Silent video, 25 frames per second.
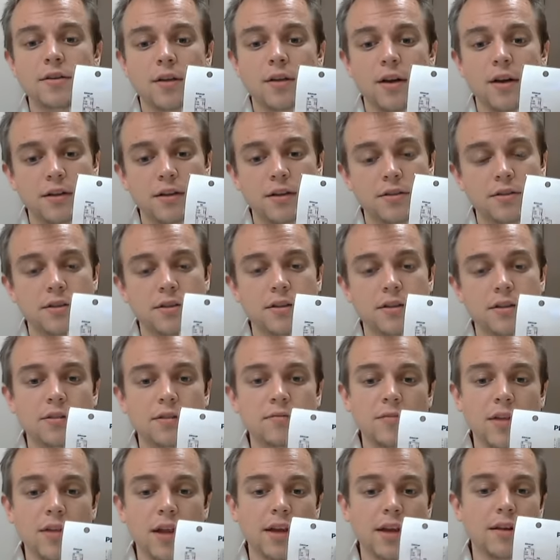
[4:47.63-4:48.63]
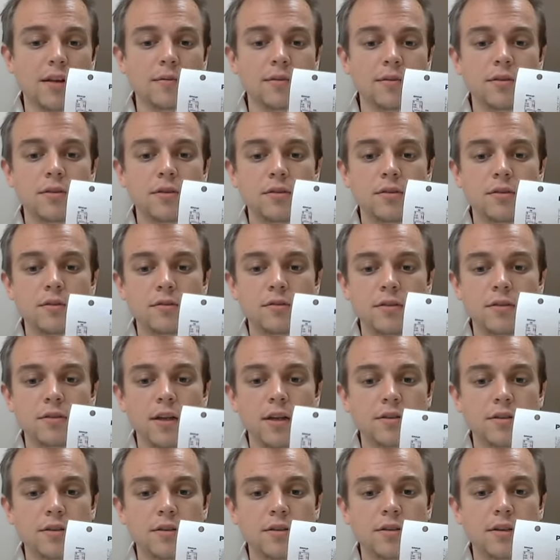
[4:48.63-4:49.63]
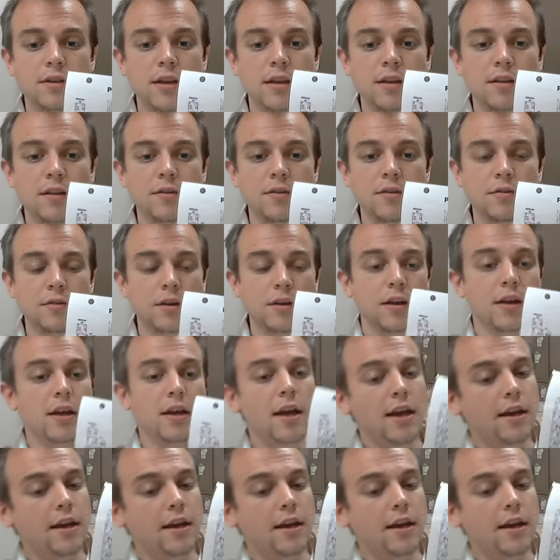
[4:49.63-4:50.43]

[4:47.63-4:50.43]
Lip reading: So oxygen, -2, nitrogen, -3.